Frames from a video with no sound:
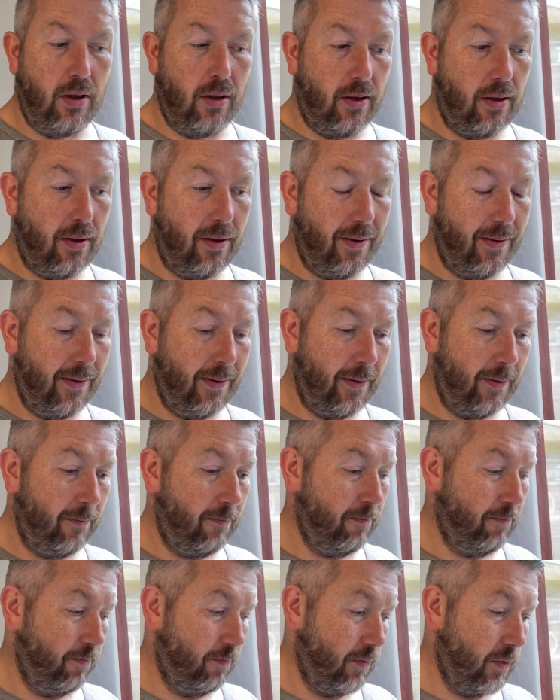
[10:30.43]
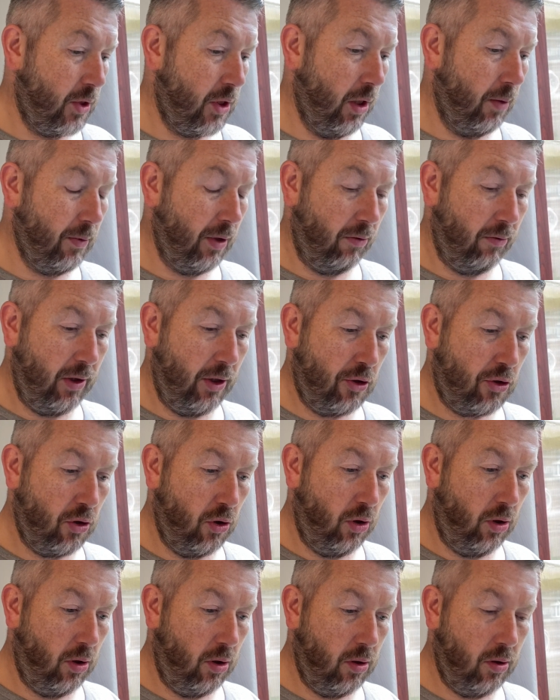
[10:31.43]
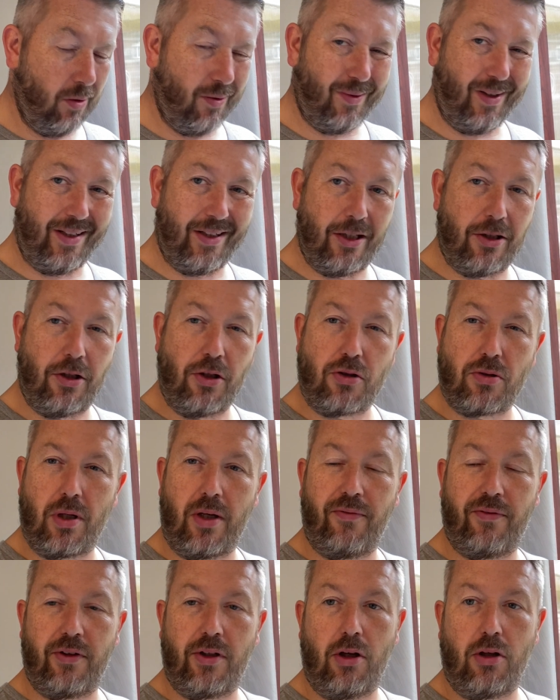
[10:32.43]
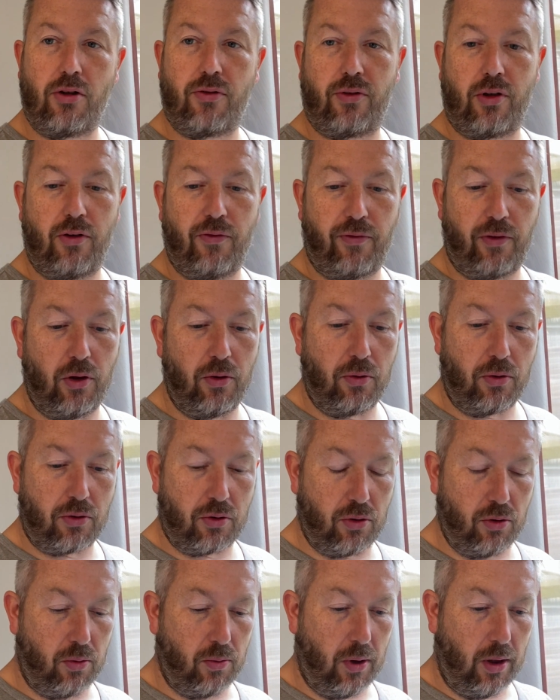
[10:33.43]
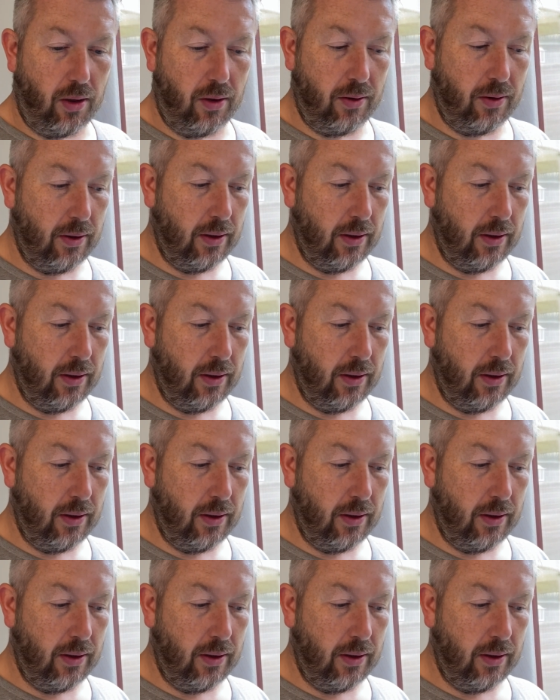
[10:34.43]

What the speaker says: So I'm not really sure whether to treat for those few flukes or what.